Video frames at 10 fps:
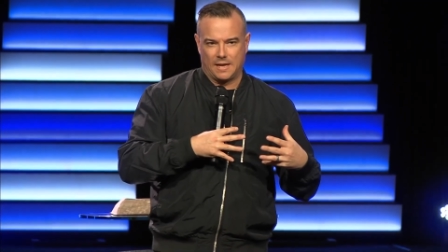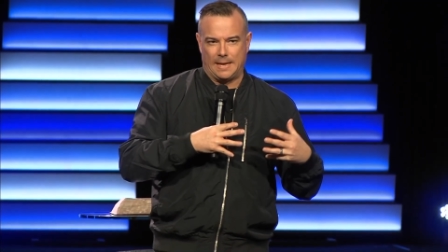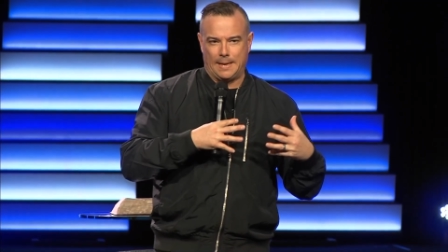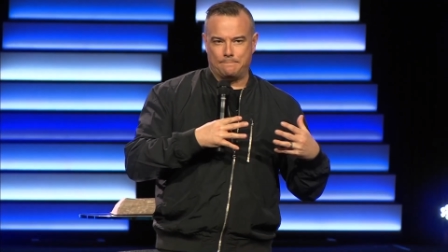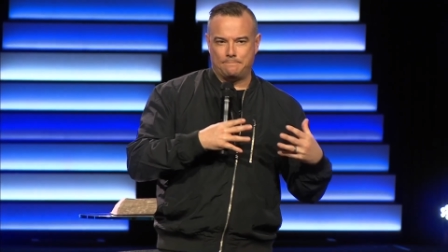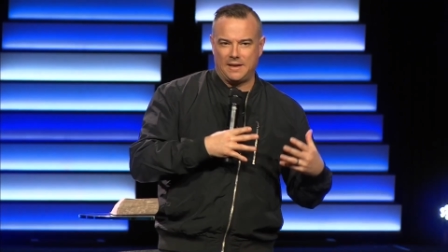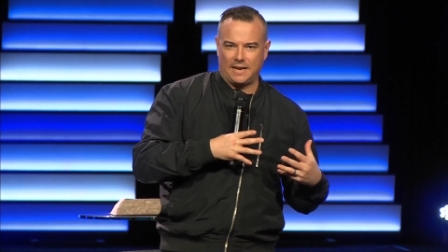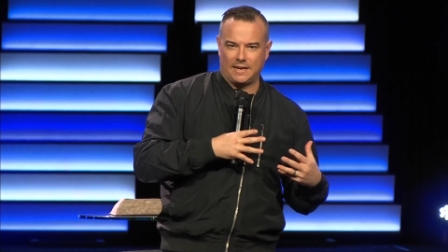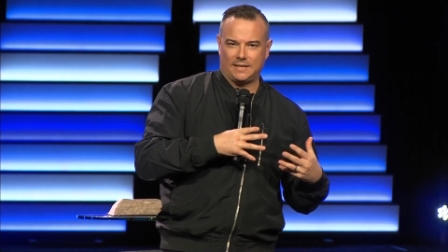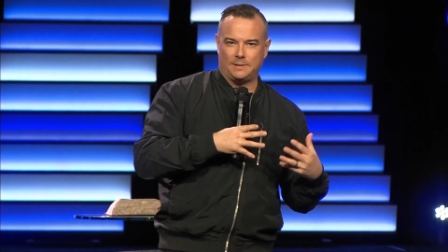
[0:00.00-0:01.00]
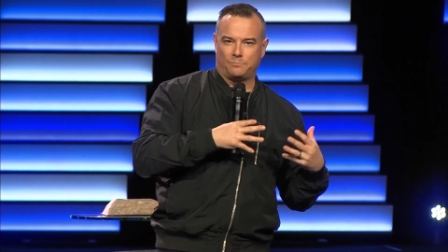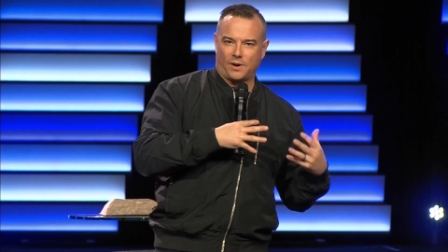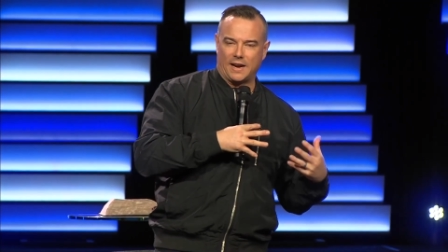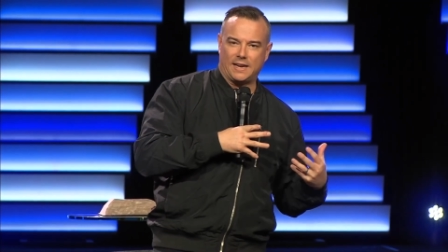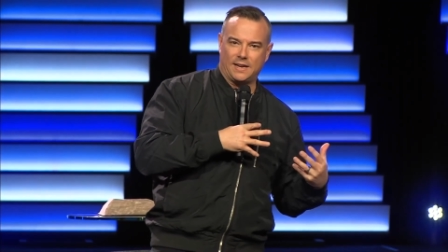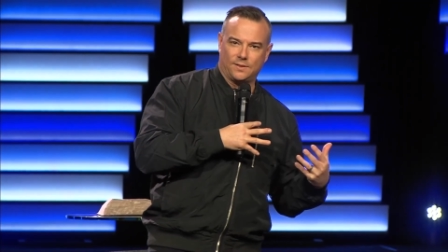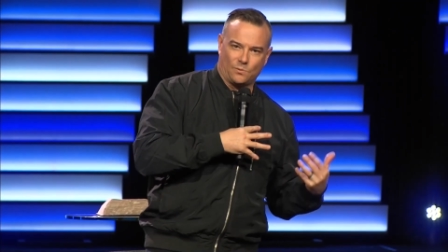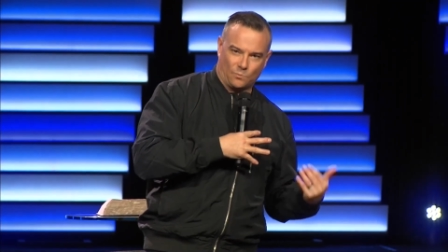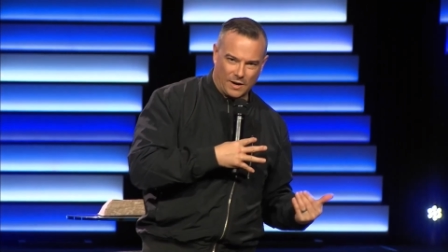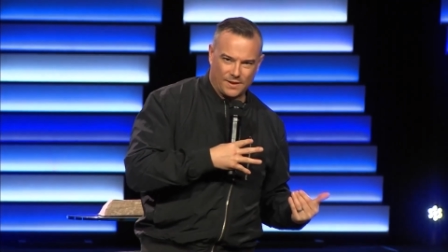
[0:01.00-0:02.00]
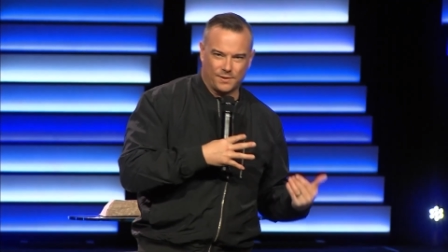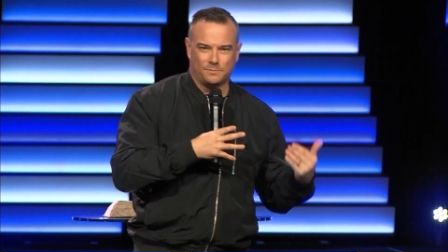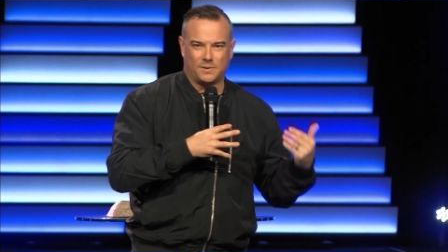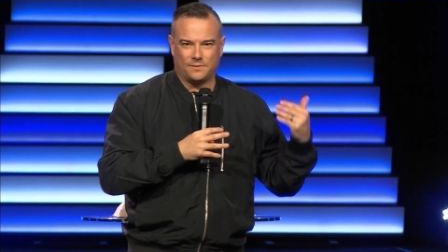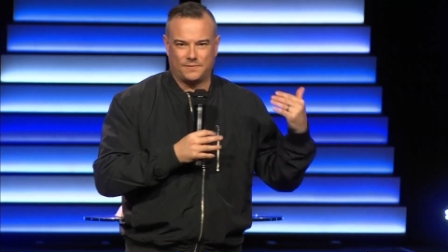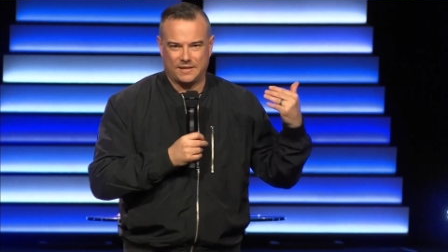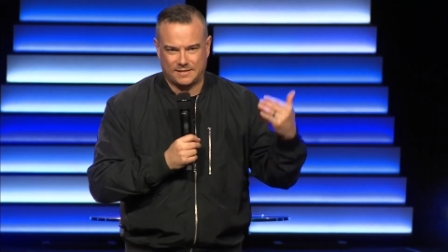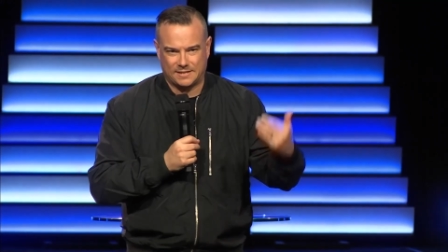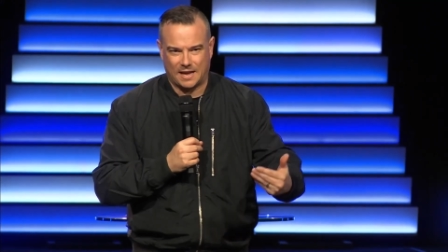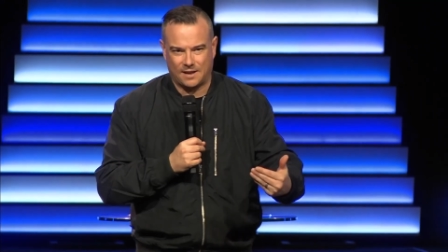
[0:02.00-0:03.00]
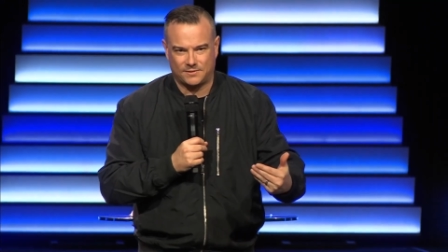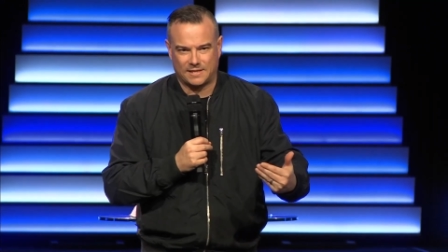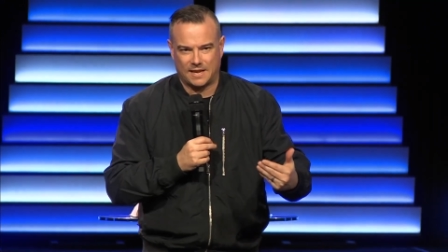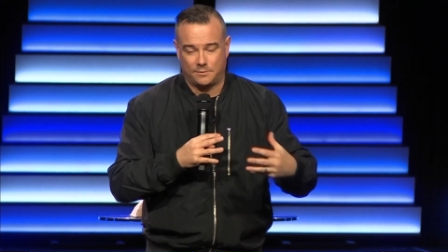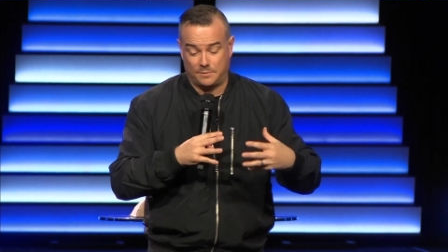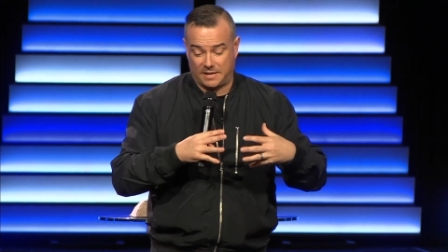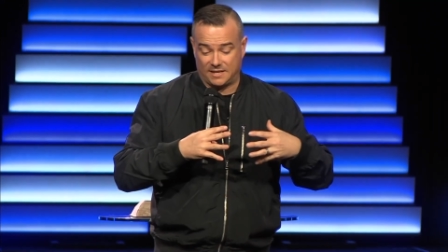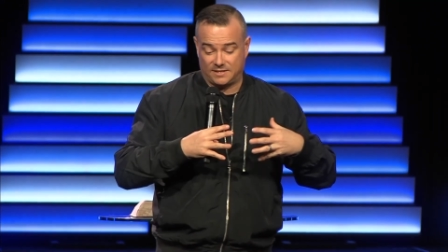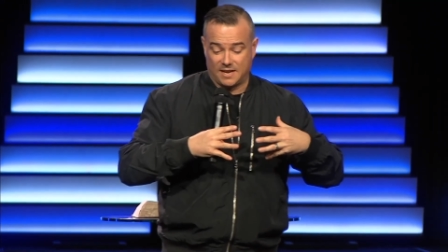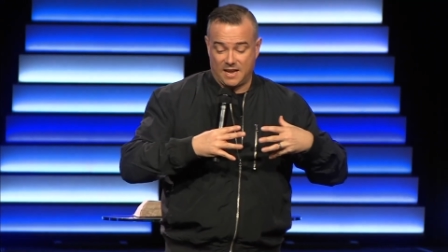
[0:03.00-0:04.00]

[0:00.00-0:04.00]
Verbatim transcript: immediately breaking the rhythm of the of slavery, because